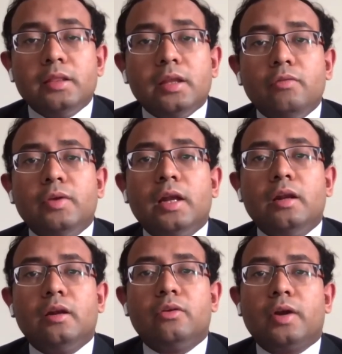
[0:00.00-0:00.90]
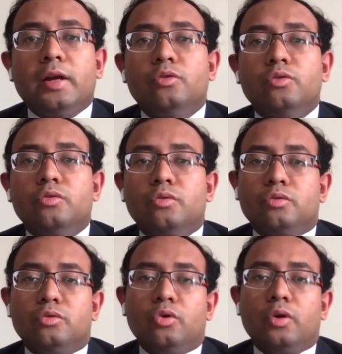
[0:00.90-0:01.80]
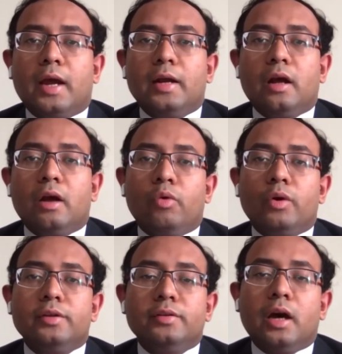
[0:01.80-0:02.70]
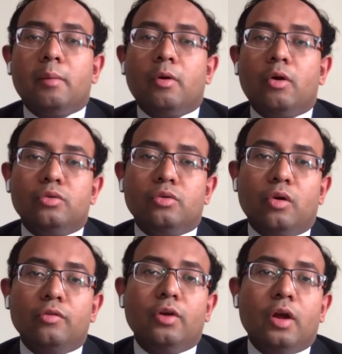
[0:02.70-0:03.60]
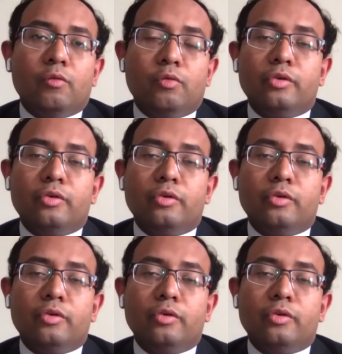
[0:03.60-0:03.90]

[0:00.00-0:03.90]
And then we can try to, to look at what is the amount of